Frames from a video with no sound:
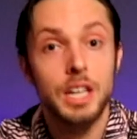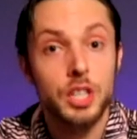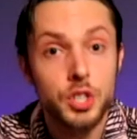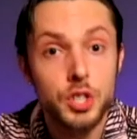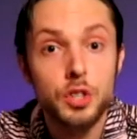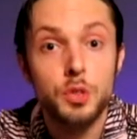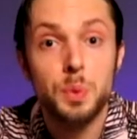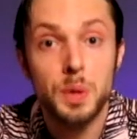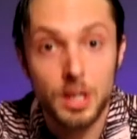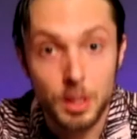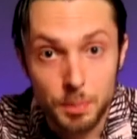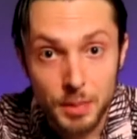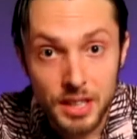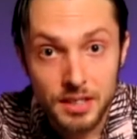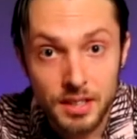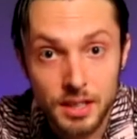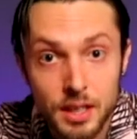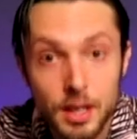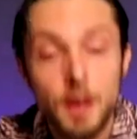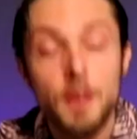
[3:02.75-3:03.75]
issues with your
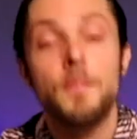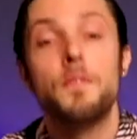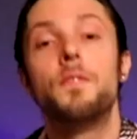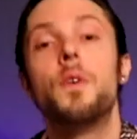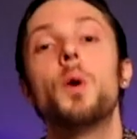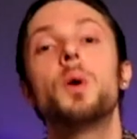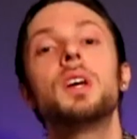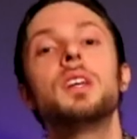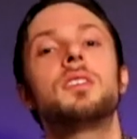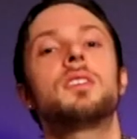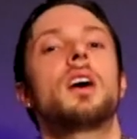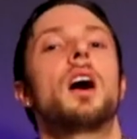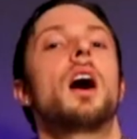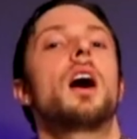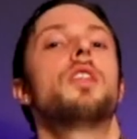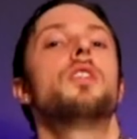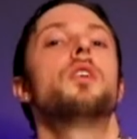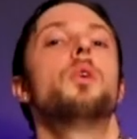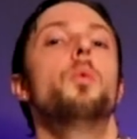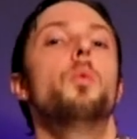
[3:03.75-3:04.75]
mixing, focus
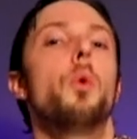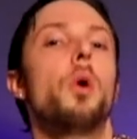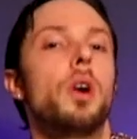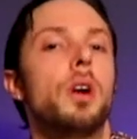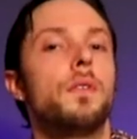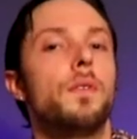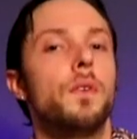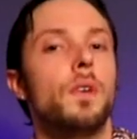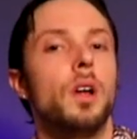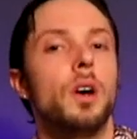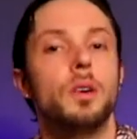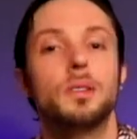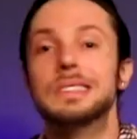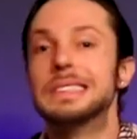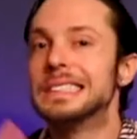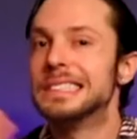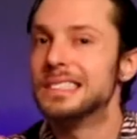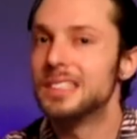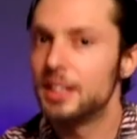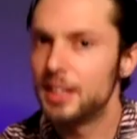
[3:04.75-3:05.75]
on the workflow,
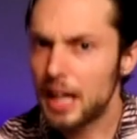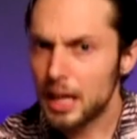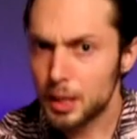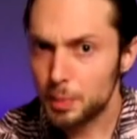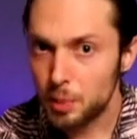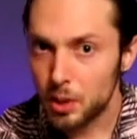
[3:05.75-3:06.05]
not the